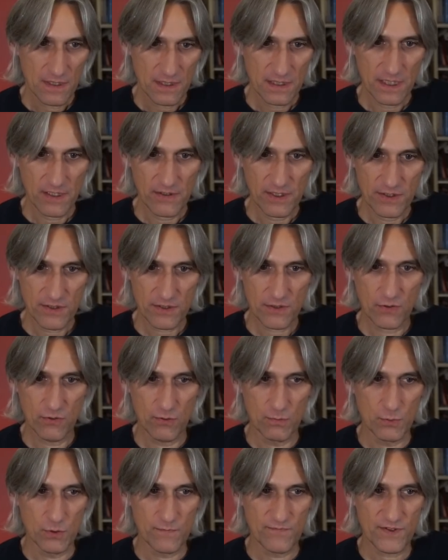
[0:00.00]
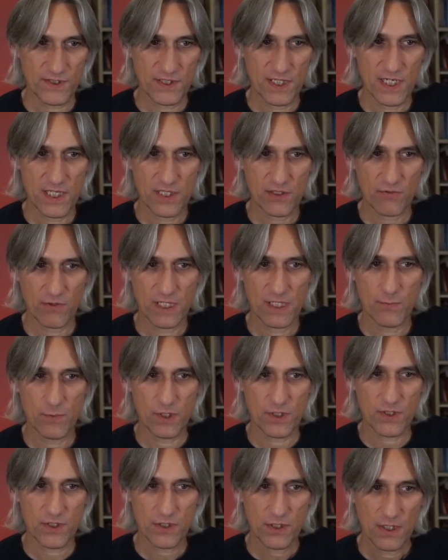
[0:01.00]
Now here's a cool move, c3,
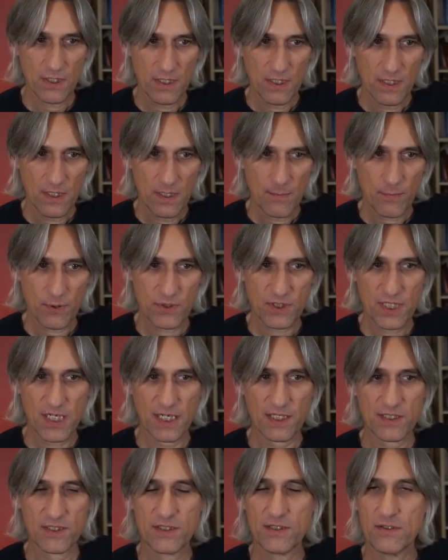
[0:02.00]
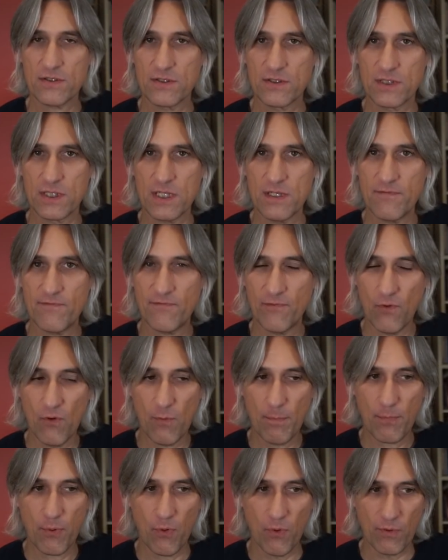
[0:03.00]
which protects the
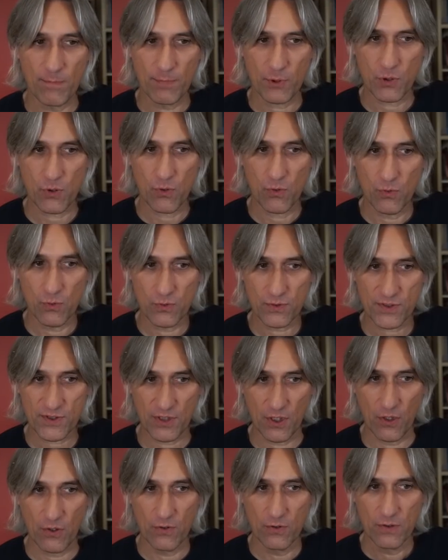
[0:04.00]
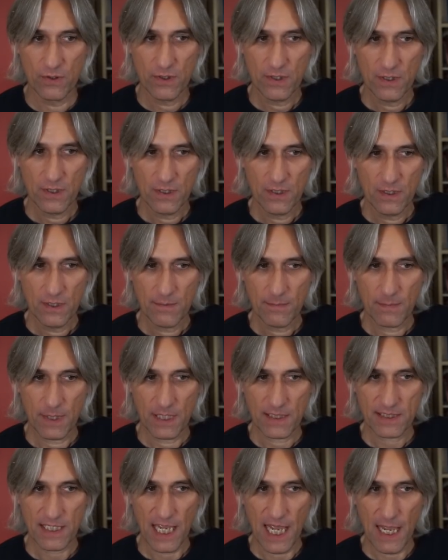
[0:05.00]
d4 pawn, but also
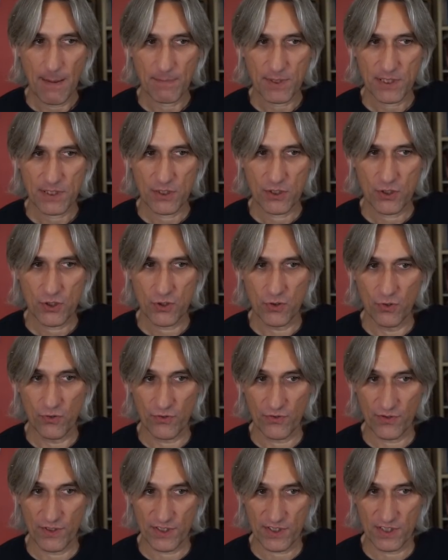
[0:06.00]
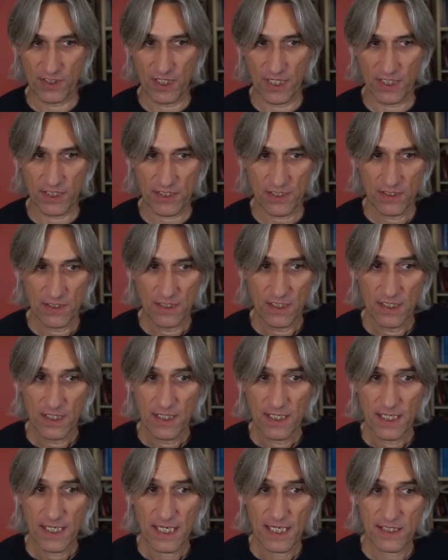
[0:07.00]
makes absolutely sure that this knight
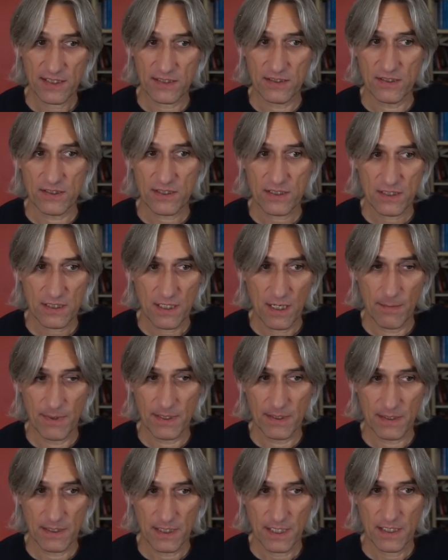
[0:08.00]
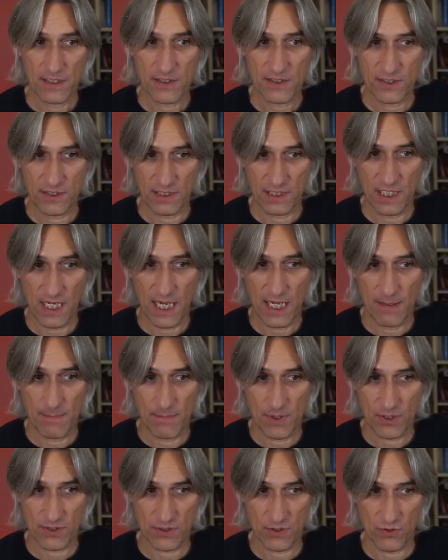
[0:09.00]
isn't coming into the game
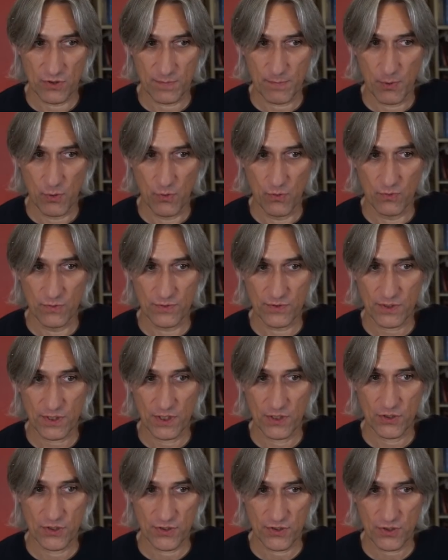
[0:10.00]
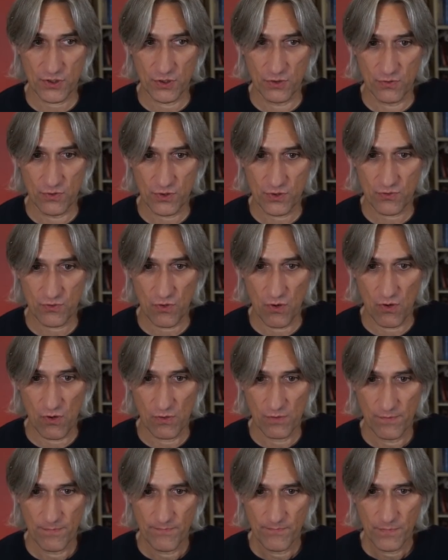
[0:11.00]
because those pawns are just too strong.